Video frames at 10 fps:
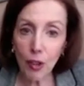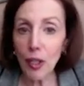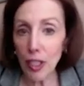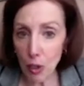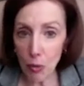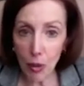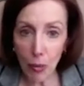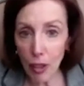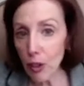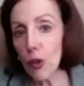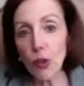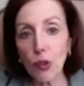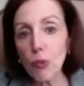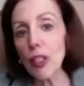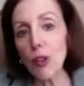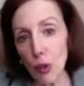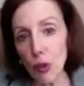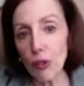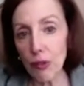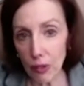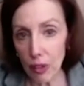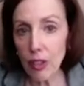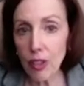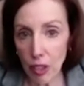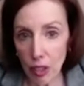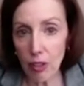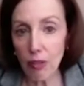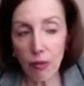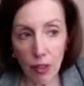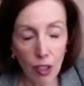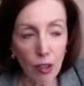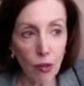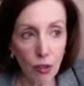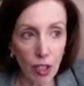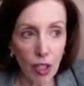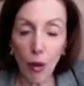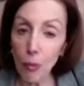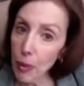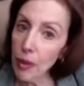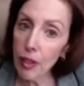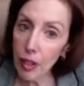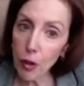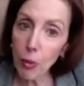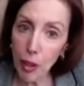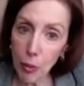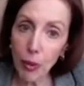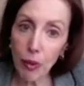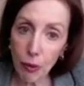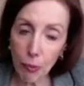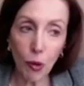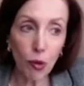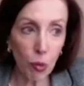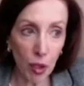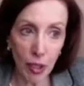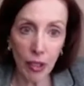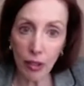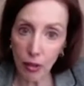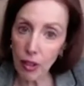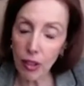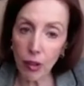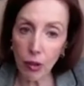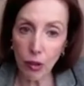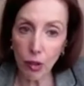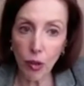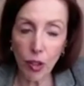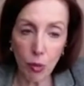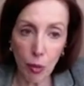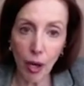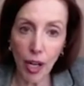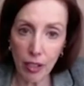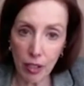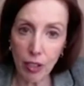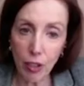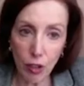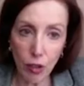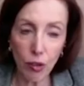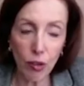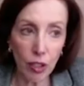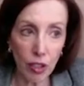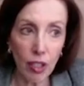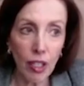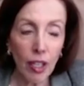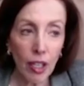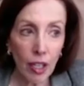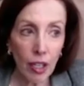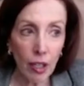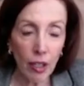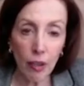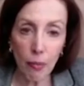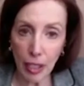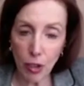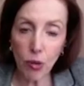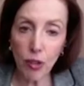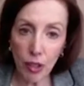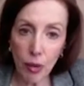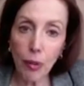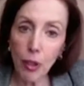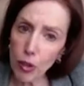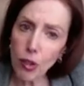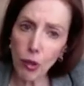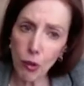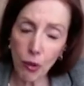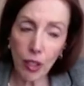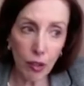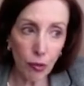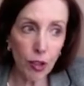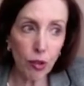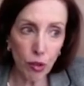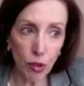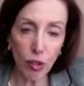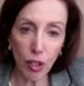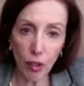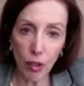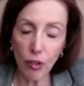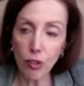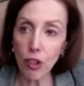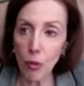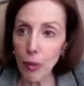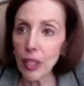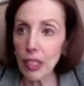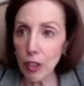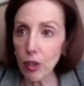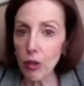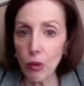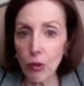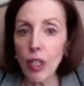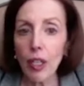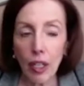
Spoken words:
you asked me about goals. My goal is to help other people, both women, as far as my practice is concerned, and mentoring them, but also individuals that are jumping into